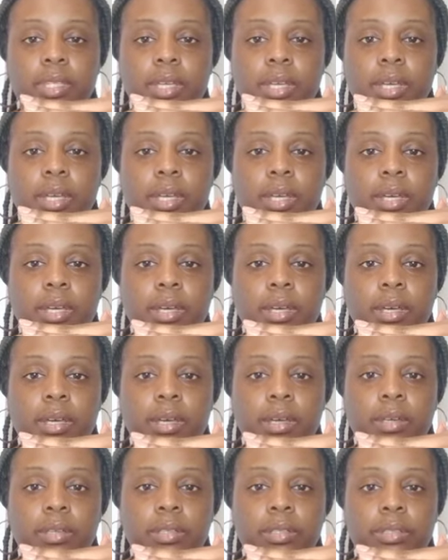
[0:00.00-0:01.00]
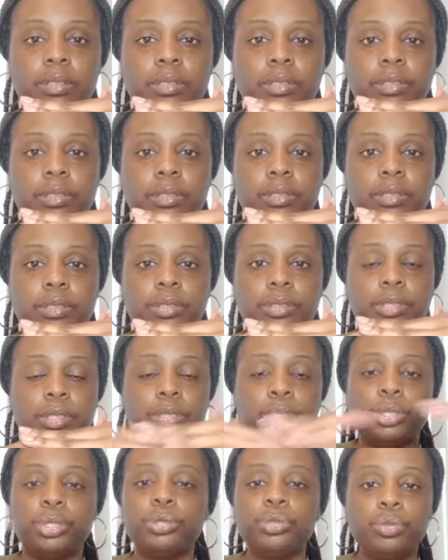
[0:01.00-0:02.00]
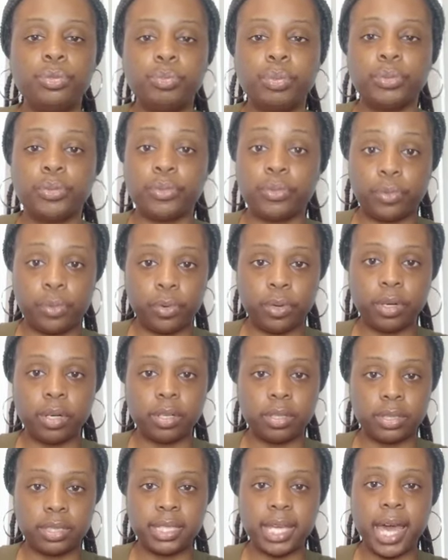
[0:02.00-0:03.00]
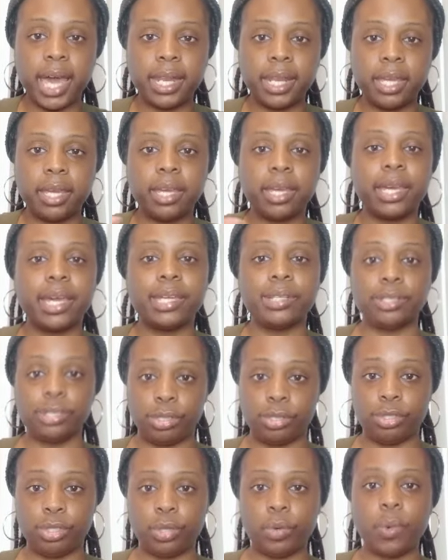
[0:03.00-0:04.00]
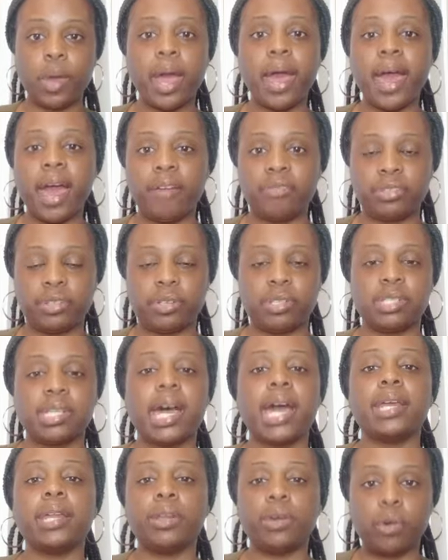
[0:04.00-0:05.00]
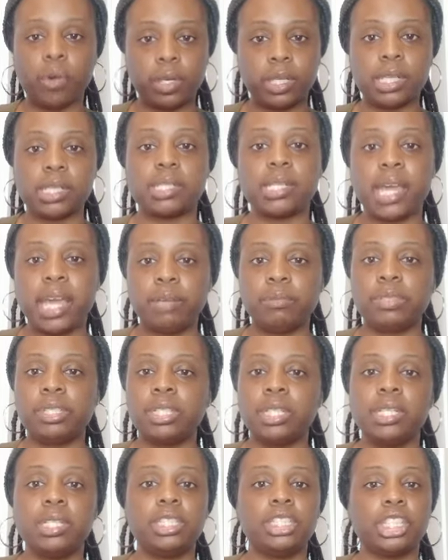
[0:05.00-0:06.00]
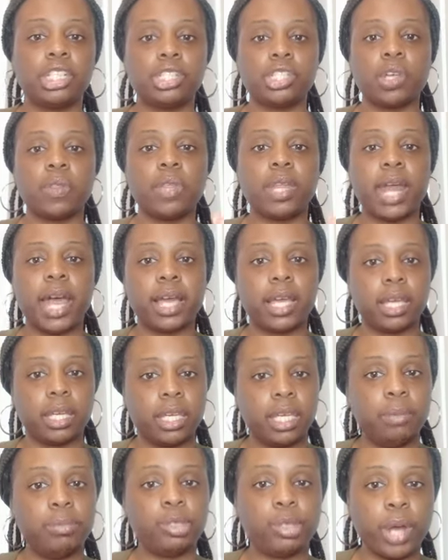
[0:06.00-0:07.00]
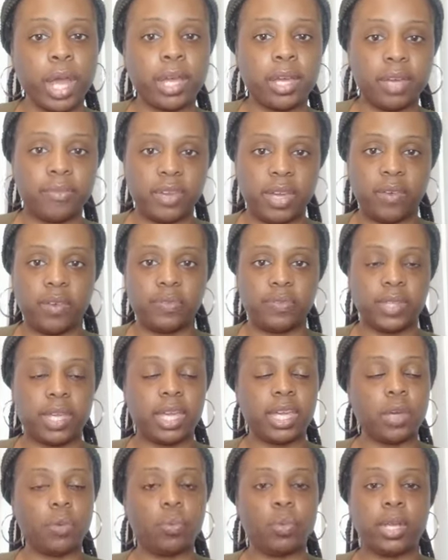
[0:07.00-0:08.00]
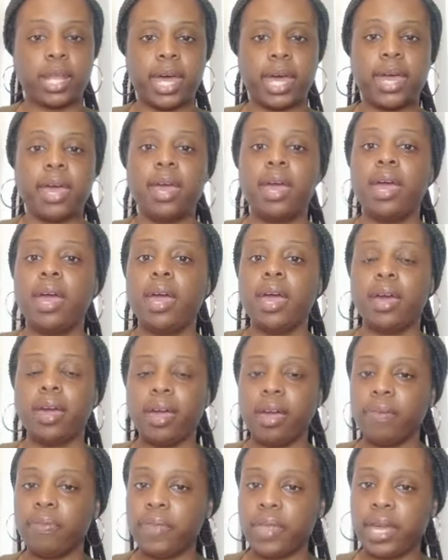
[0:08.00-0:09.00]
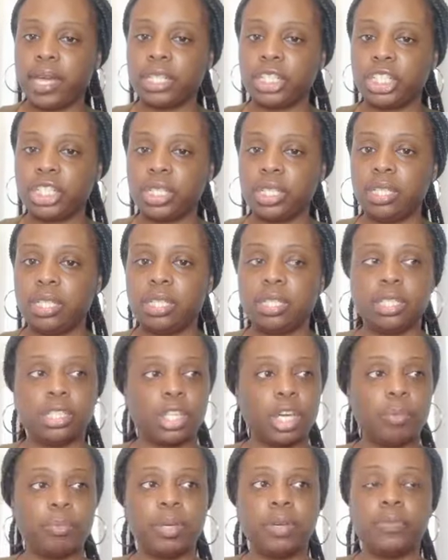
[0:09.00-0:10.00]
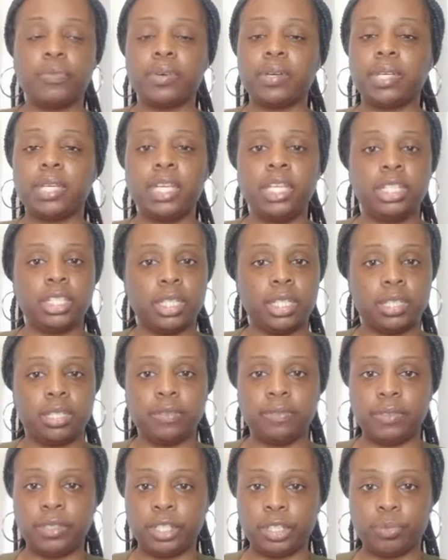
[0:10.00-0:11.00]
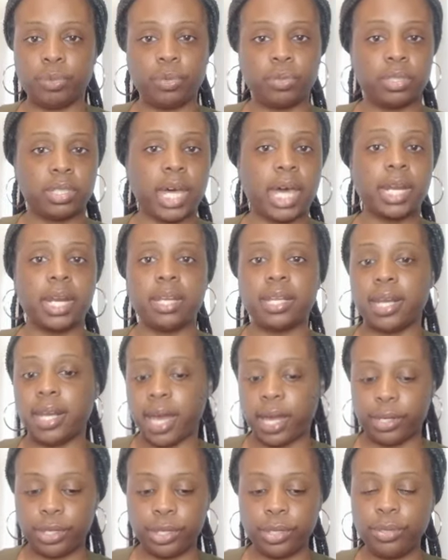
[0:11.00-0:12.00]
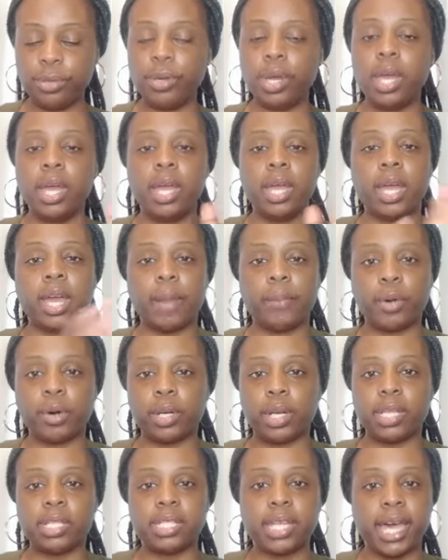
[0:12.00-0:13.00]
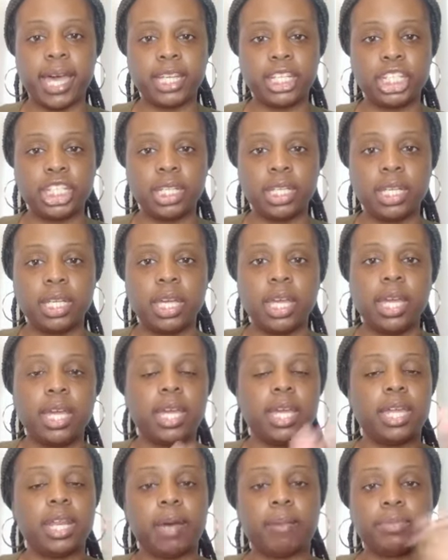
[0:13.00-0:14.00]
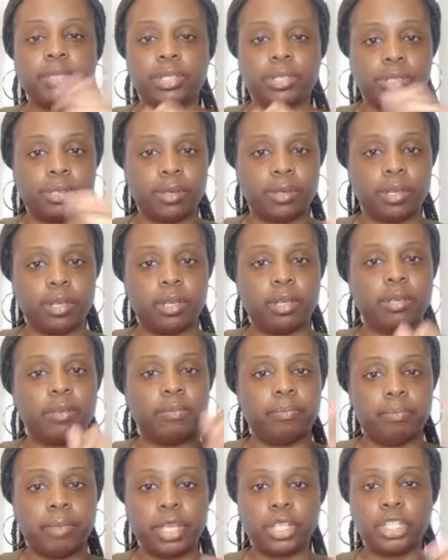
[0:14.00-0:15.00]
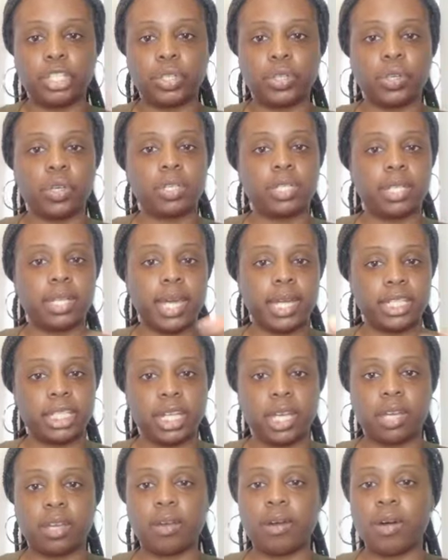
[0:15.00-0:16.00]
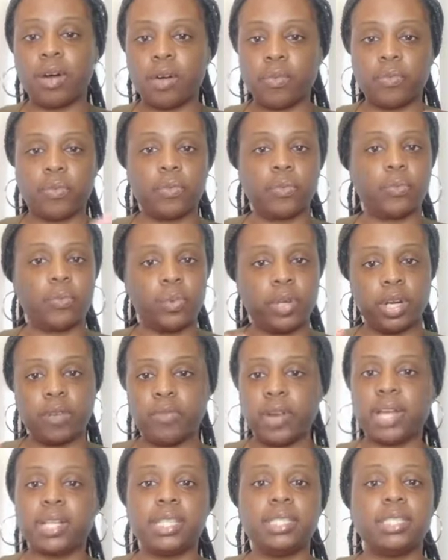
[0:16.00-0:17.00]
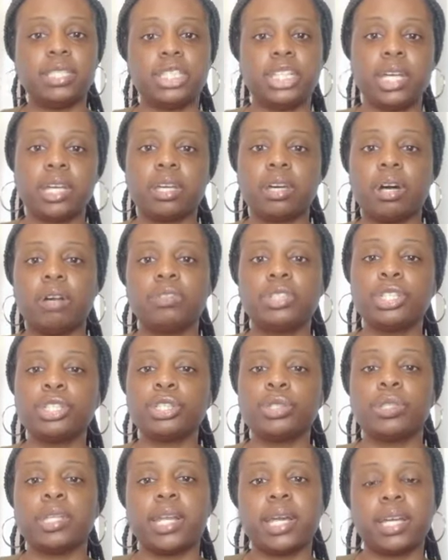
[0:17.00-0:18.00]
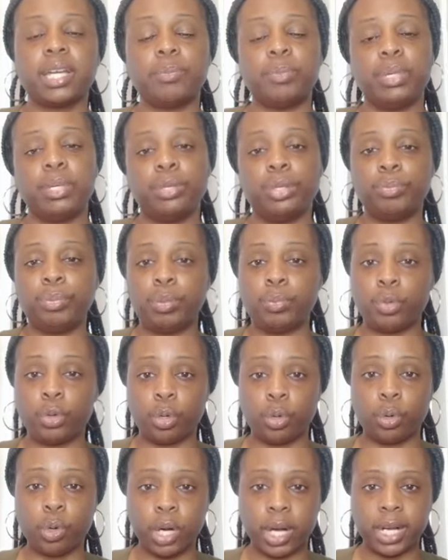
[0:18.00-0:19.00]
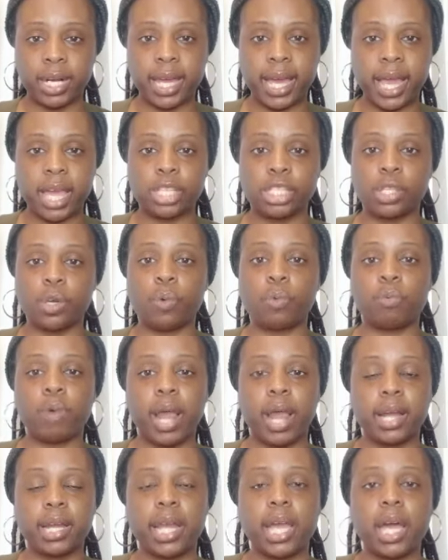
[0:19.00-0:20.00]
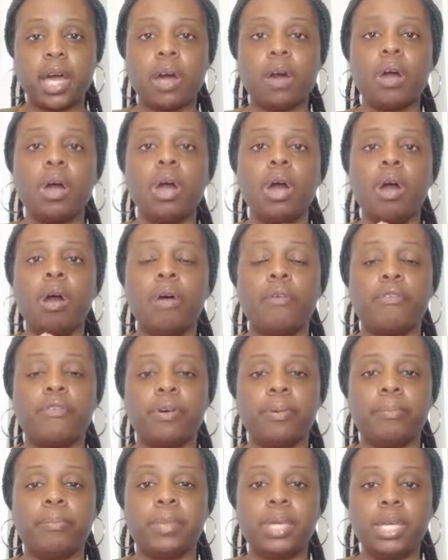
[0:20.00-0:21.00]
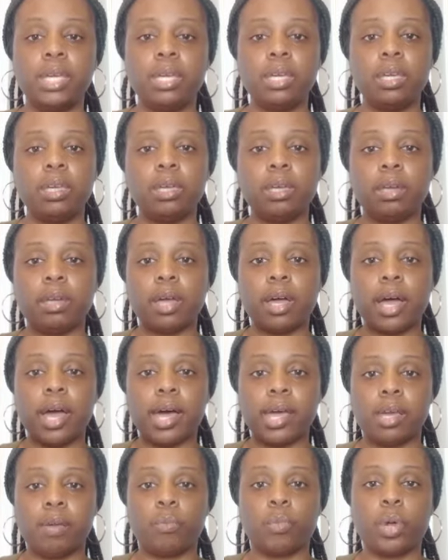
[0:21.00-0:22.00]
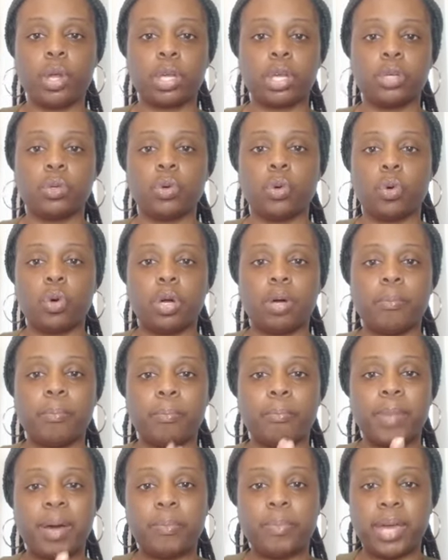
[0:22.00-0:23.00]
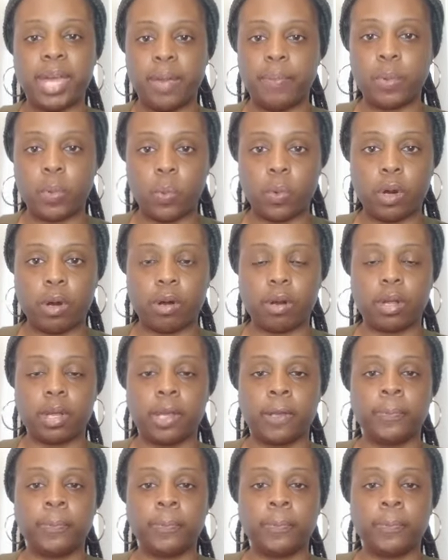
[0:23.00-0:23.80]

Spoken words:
uh to do before signing and to do after signing on the same sheet, just so that I can keep track of everything. And when I have that sheet, it's going to be for each individual signing that I do, and I'm going to attach it, and I'm just going to make sure that I check off whatever I need to check off, just so that I can be a little bit more organized. So right now, for me, I am working on my paperwork,